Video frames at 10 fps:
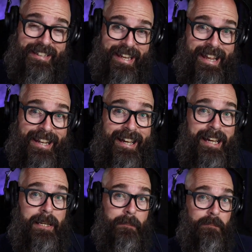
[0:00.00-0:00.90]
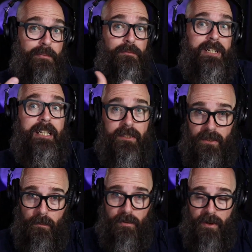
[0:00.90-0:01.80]
can I bring
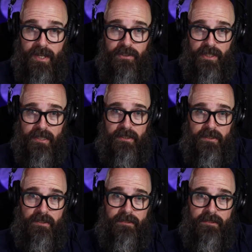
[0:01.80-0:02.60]
to the project?